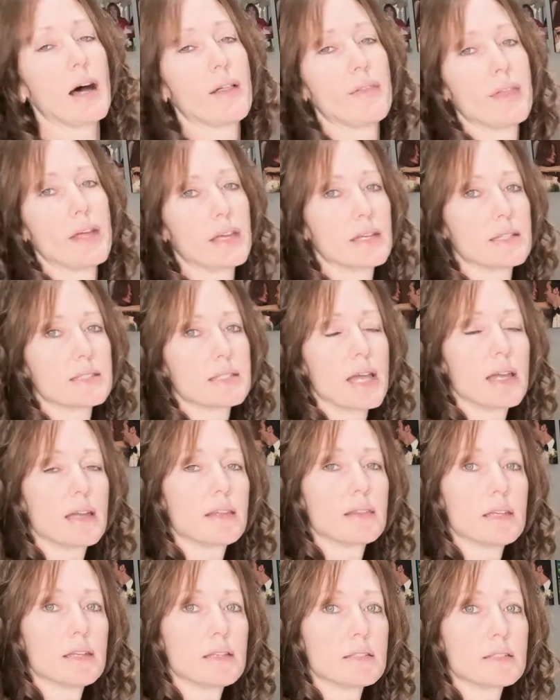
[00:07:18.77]
they can take
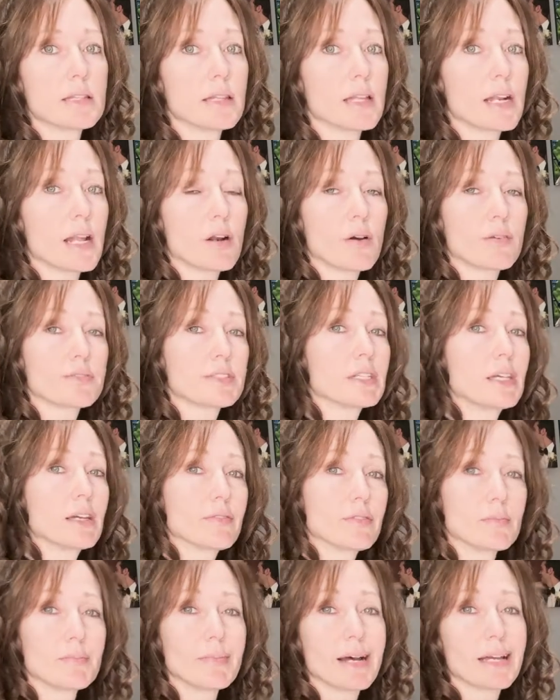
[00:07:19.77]
these, and then I have to give
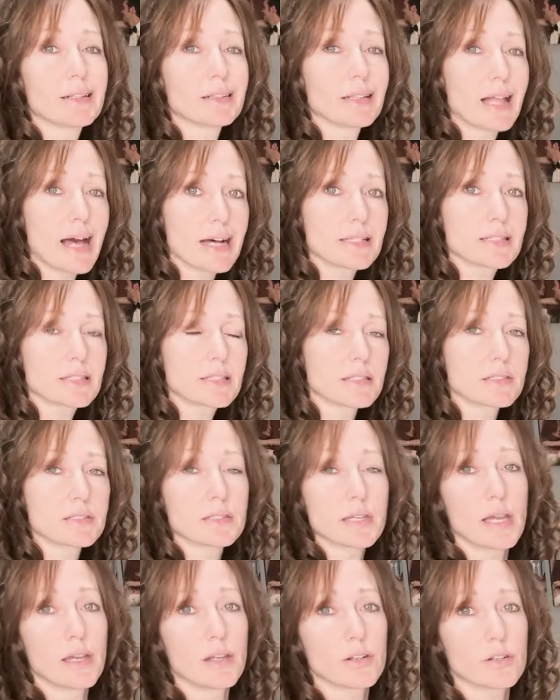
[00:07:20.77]
them my glass
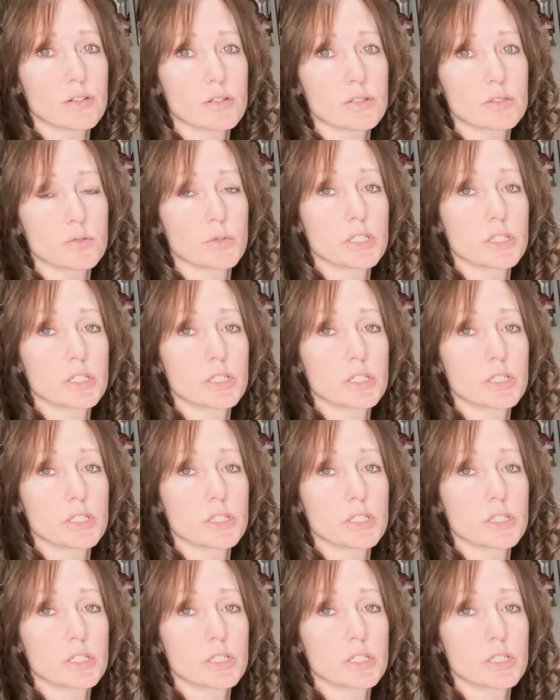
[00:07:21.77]
containers,